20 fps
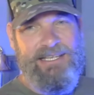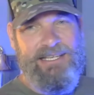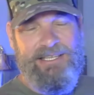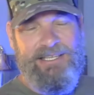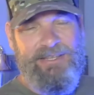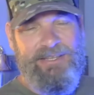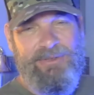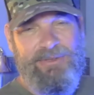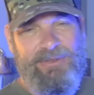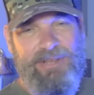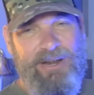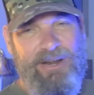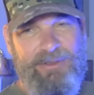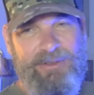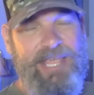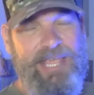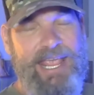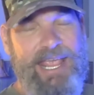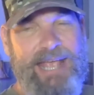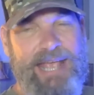you you know,
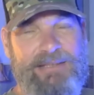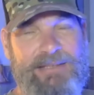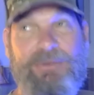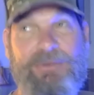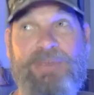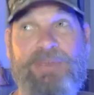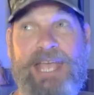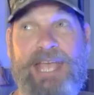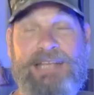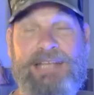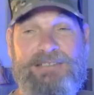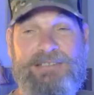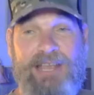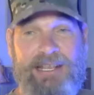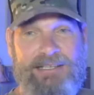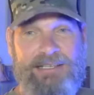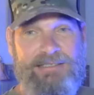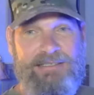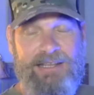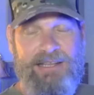you can't you can't
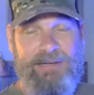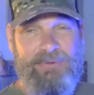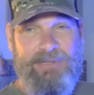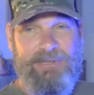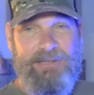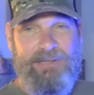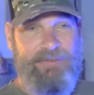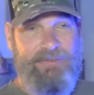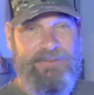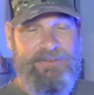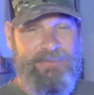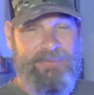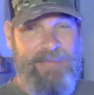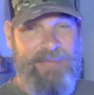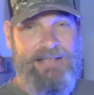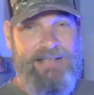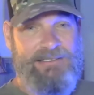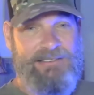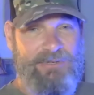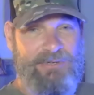shake a stick within 50
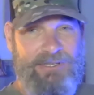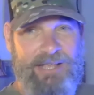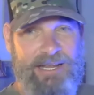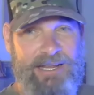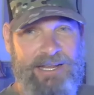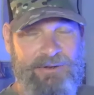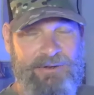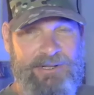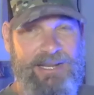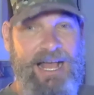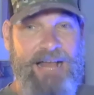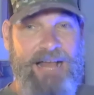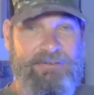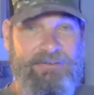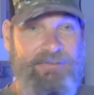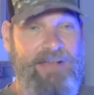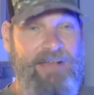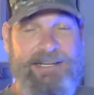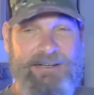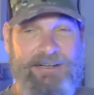miles of Orlando and not
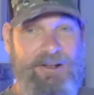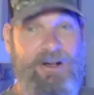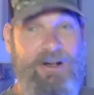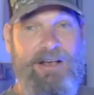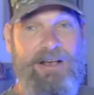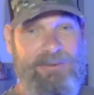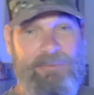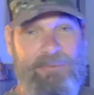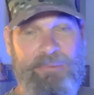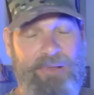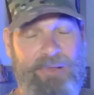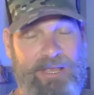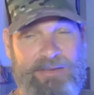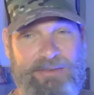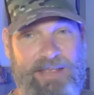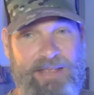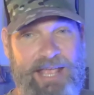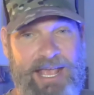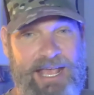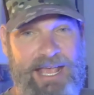find an awesome
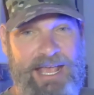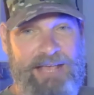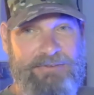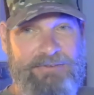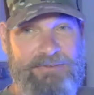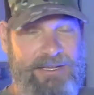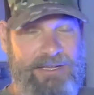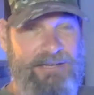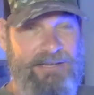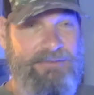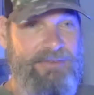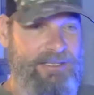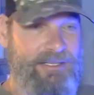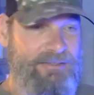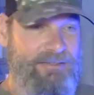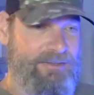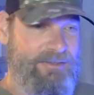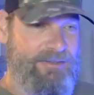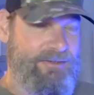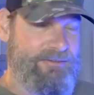place to have an event.
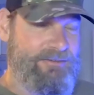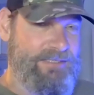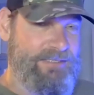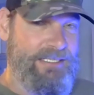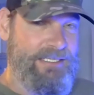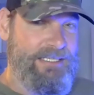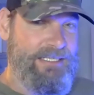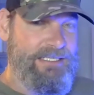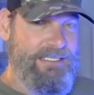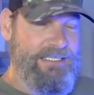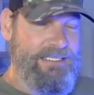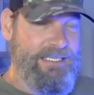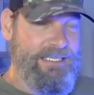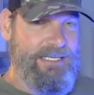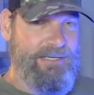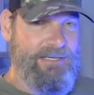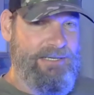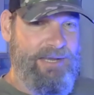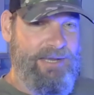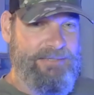So, Ooh.
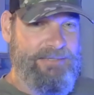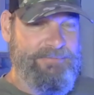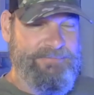anyway.